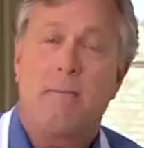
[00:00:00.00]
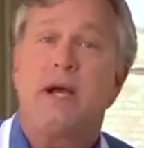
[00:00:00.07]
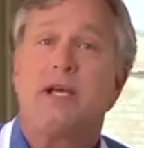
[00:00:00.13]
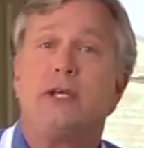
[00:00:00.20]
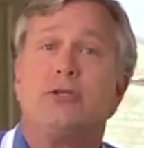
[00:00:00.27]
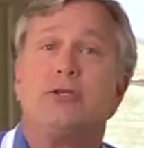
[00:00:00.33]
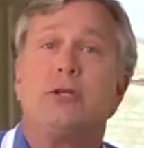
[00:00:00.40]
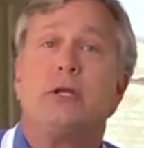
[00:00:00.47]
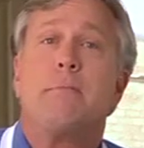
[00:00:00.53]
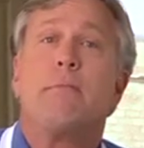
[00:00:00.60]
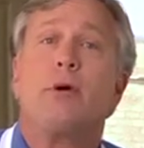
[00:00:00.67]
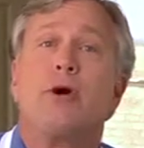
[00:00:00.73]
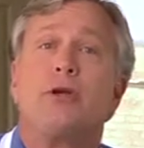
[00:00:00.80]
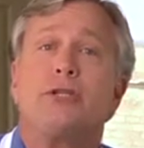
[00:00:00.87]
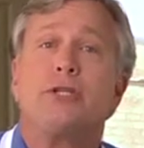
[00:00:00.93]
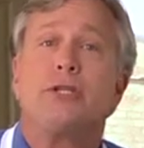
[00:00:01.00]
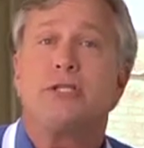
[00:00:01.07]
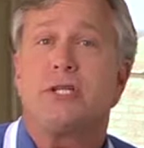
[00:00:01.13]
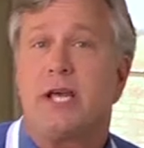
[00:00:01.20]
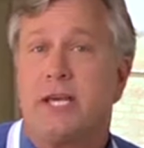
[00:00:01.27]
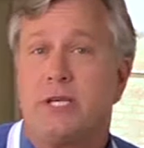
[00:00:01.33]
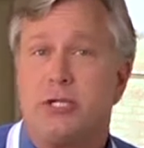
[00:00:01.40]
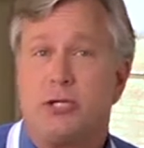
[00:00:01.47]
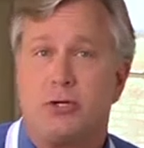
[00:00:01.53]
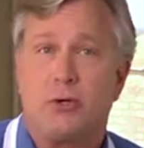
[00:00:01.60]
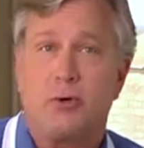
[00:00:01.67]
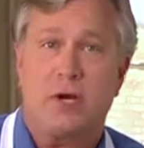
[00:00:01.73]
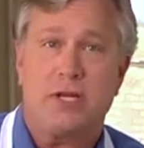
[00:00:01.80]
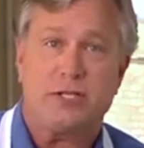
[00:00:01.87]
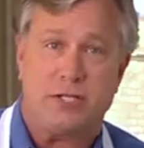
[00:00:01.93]
by using purchased Asian
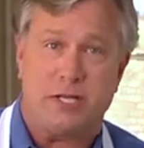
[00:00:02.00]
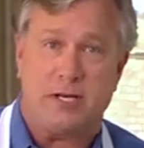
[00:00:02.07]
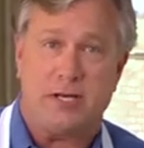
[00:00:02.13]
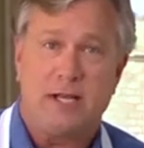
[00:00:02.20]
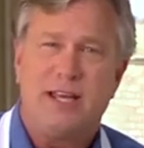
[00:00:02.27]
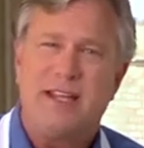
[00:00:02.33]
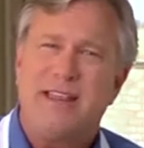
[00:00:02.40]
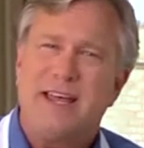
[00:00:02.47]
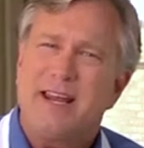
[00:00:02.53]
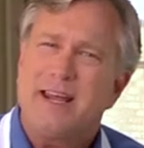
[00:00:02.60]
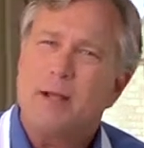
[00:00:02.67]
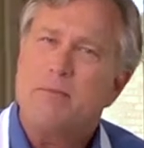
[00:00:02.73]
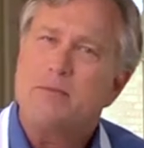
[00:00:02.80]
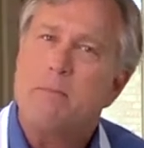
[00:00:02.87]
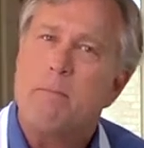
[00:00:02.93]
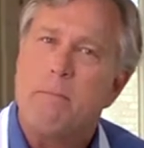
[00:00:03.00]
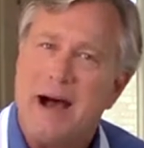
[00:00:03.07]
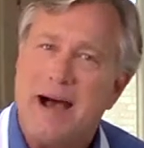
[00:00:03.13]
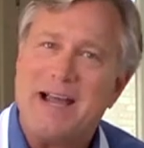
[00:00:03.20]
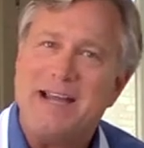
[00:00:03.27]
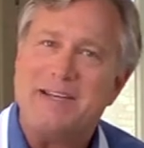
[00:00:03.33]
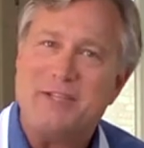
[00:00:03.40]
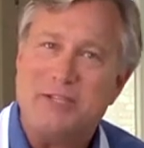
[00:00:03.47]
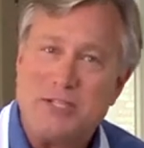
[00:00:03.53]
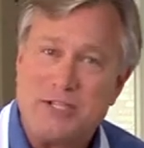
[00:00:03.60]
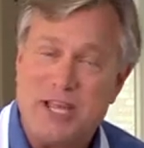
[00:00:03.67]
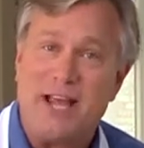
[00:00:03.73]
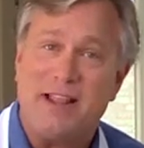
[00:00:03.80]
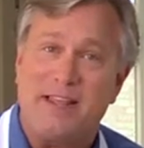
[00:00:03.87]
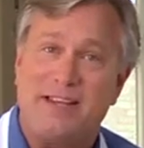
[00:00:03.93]
dressing that helps bind the
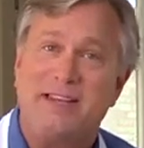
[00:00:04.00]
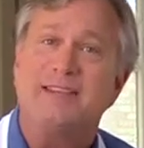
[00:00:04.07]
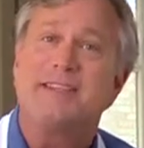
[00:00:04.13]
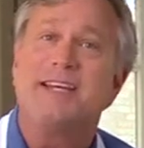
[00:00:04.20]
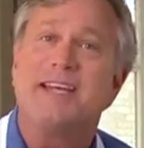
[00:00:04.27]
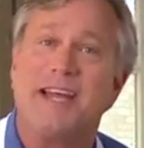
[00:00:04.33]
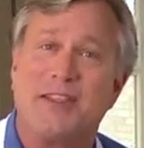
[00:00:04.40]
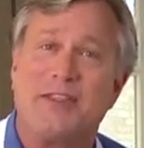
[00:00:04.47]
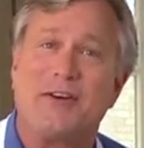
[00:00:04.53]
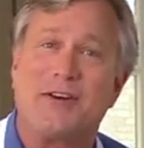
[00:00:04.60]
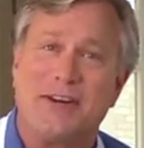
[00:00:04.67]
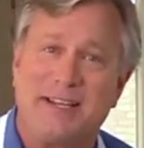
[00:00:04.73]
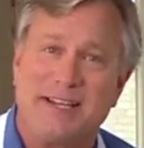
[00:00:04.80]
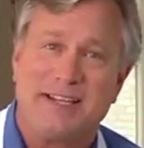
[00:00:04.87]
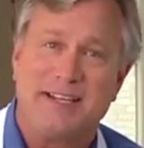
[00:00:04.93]
salad together.